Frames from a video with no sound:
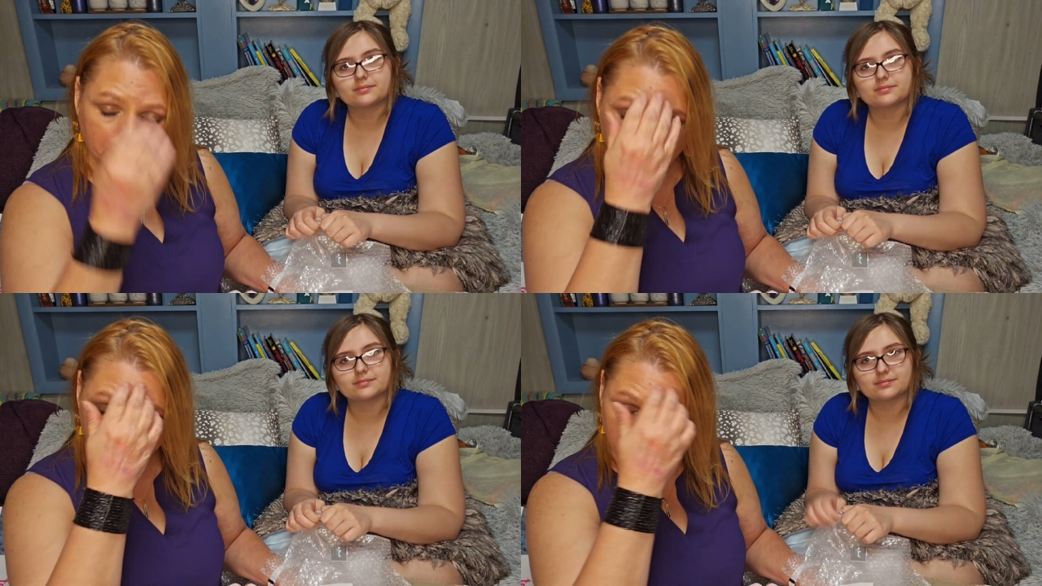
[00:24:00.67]

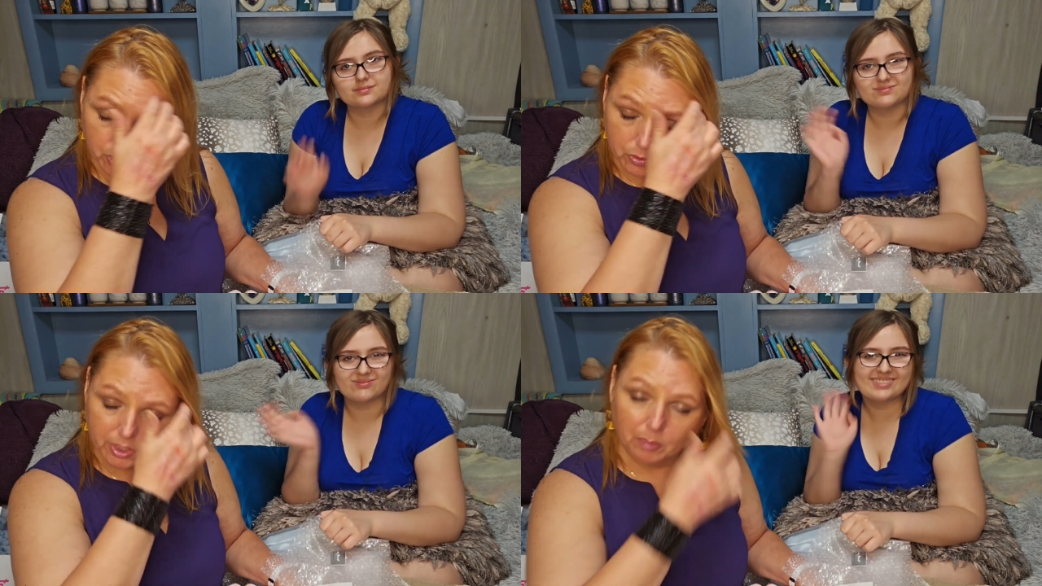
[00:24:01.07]
Speaker 1: make sure
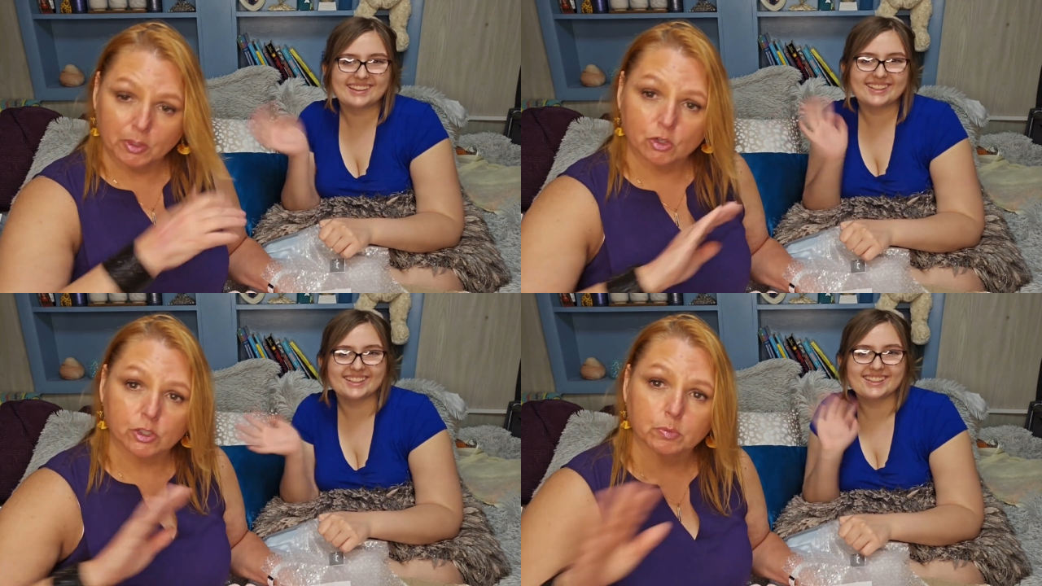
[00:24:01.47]
you tell
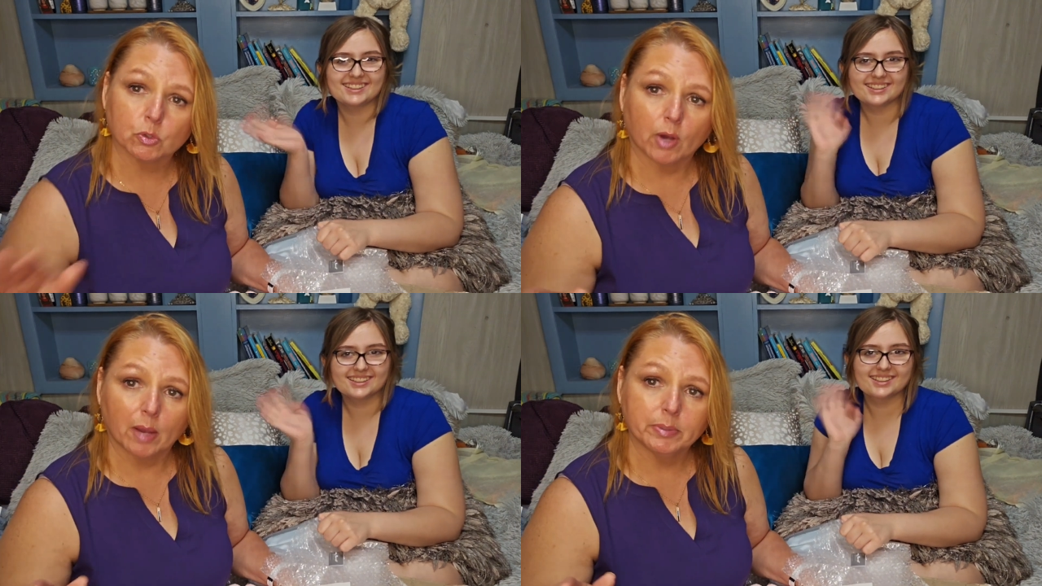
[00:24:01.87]
me you're
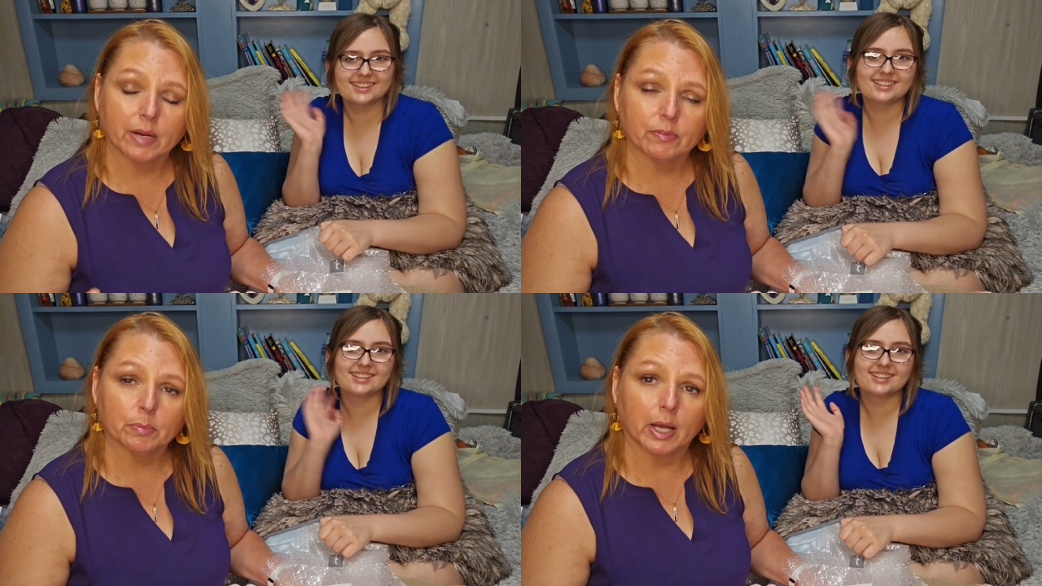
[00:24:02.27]
subscribed to
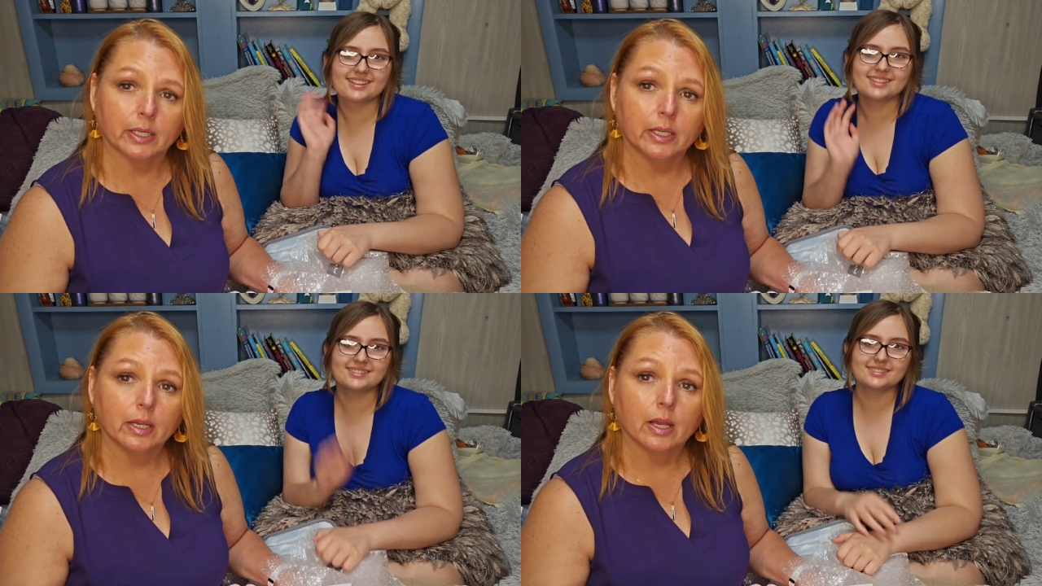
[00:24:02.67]

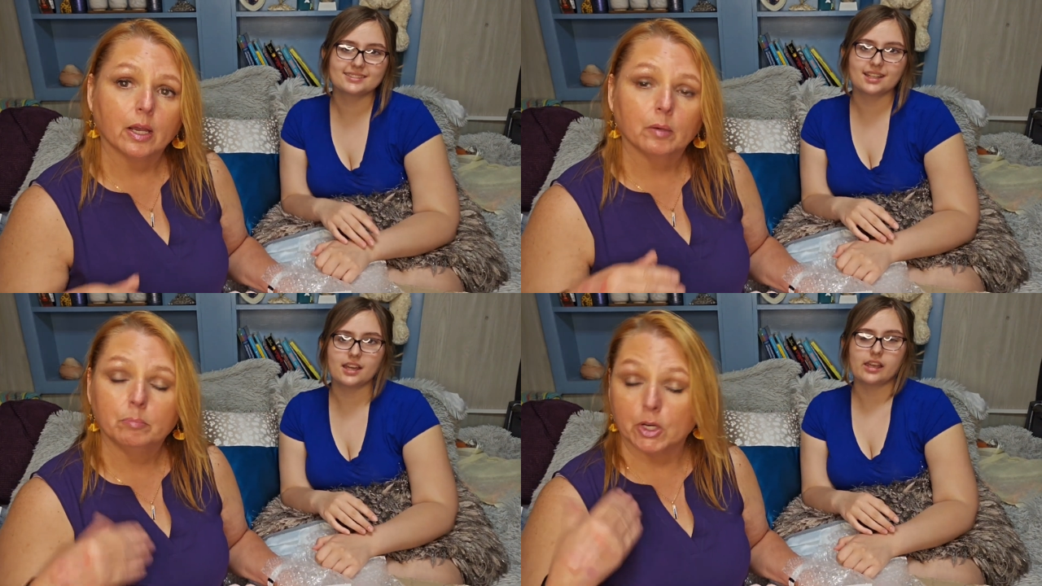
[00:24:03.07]
everybody.
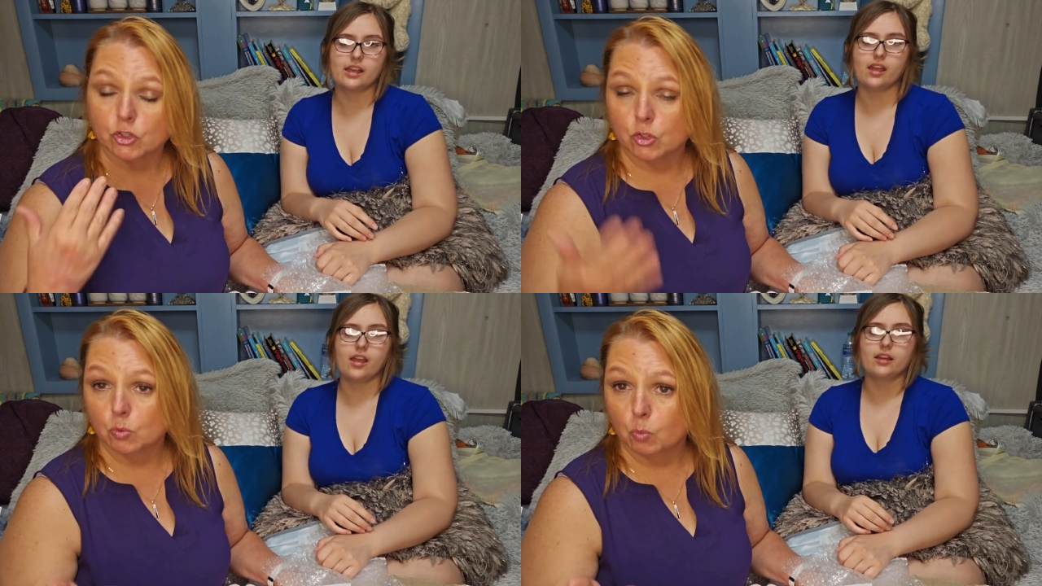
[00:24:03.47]
Make
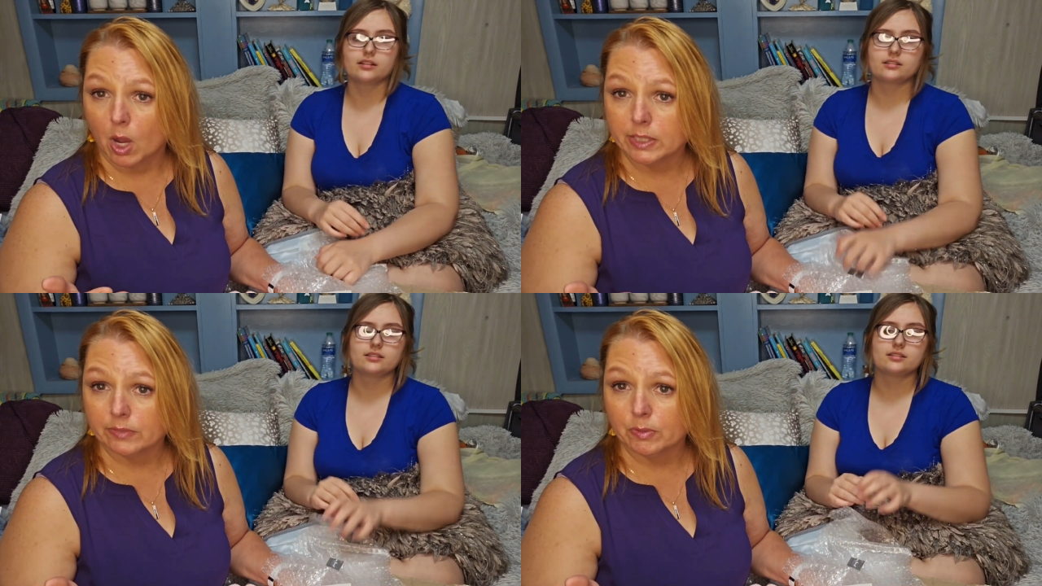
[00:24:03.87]
sure you
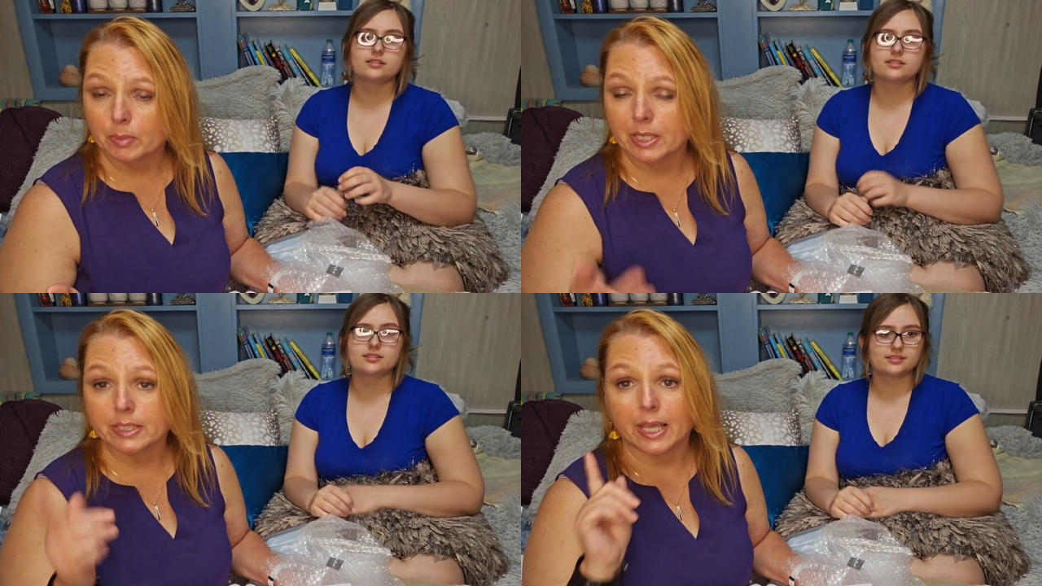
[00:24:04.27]
watch
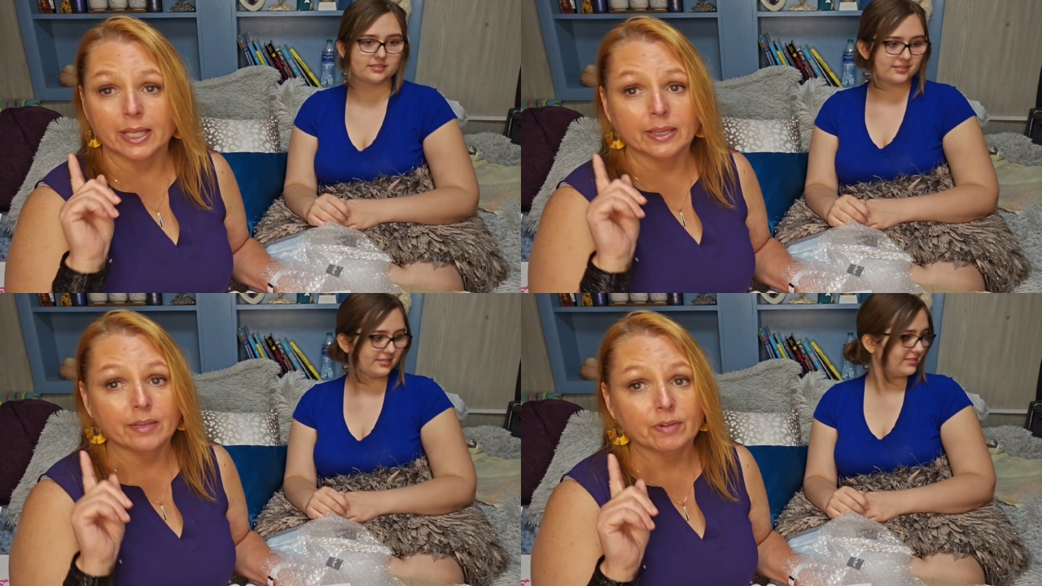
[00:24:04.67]
everybody's
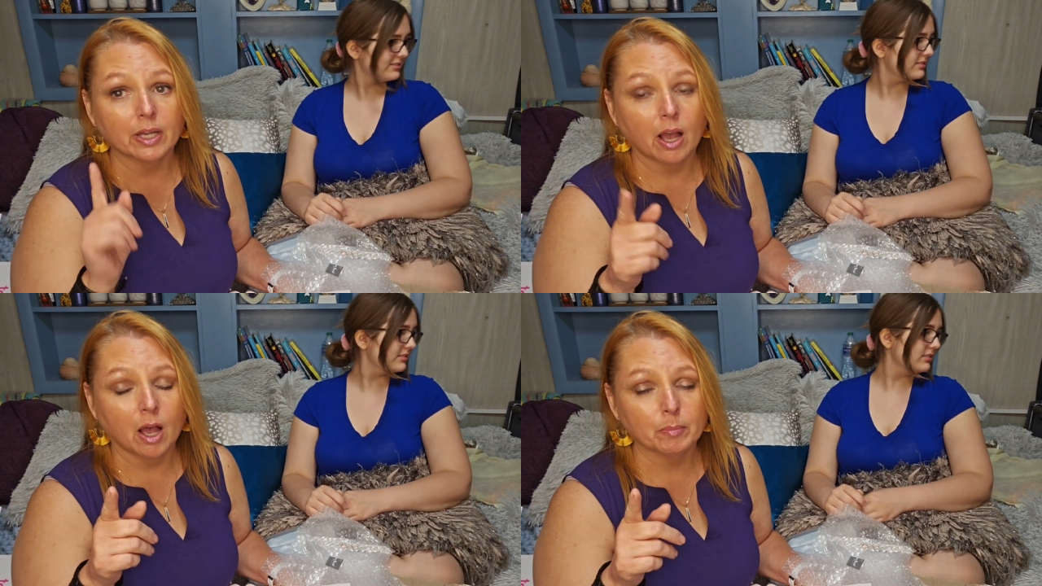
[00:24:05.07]
and leave a
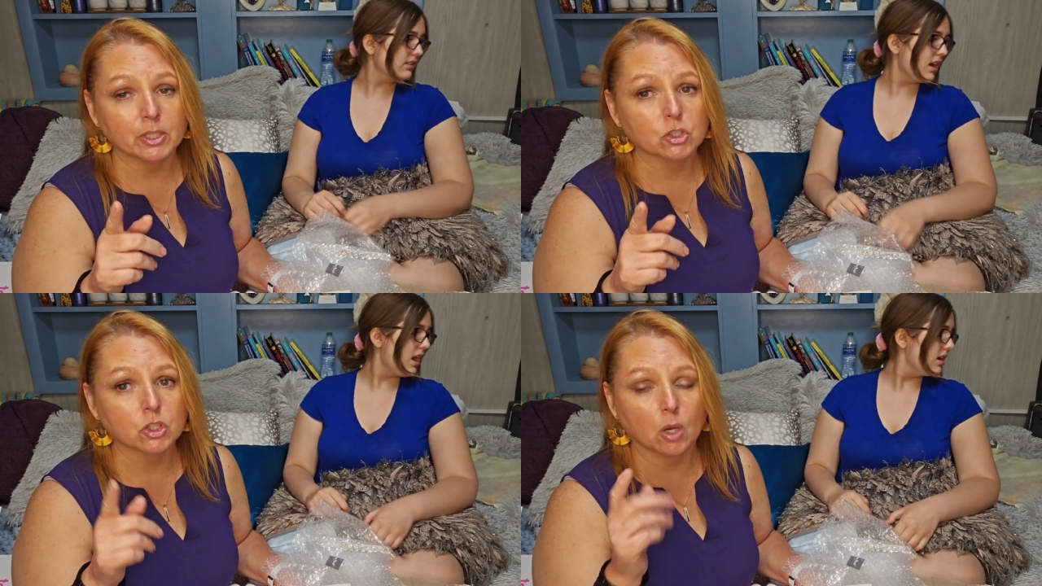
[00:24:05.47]

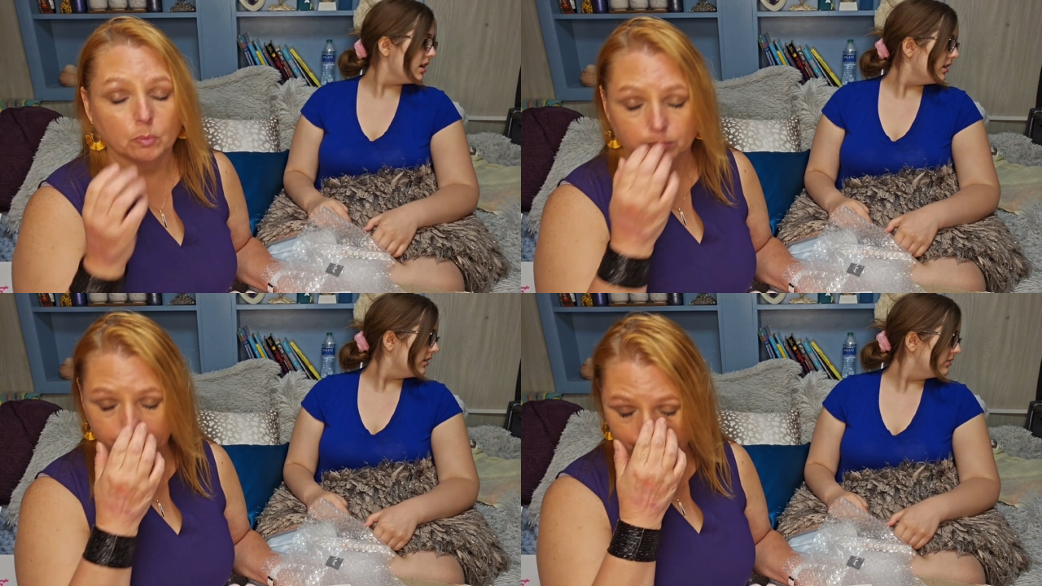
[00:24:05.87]
comment. So